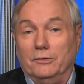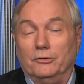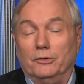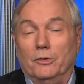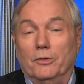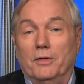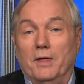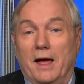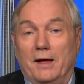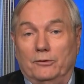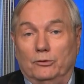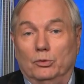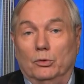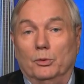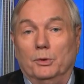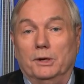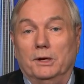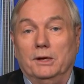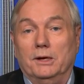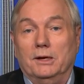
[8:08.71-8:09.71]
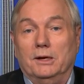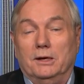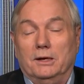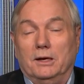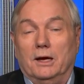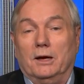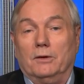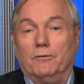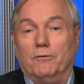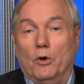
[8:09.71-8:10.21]
So that's what we
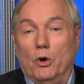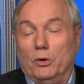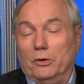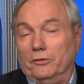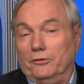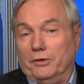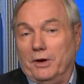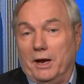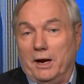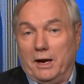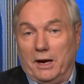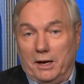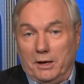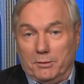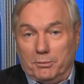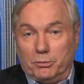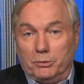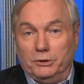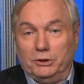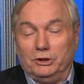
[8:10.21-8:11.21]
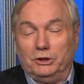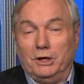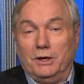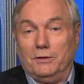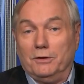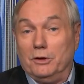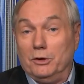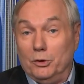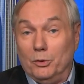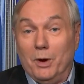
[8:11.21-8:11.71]
can focus on. And I
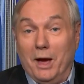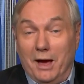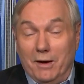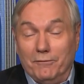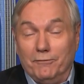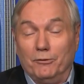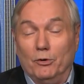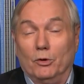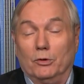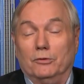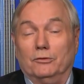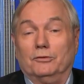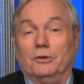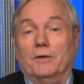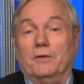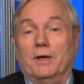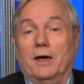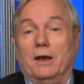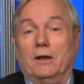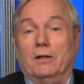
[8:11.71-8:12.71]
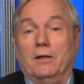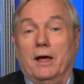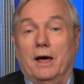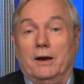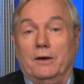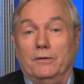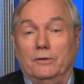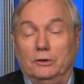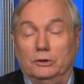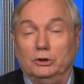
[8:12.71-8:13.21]
appreciate that you have focused on that a
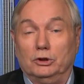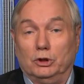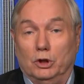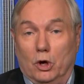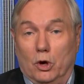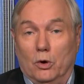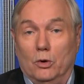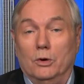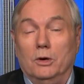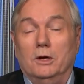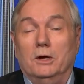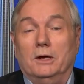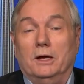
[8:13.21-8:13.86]
lot in this show.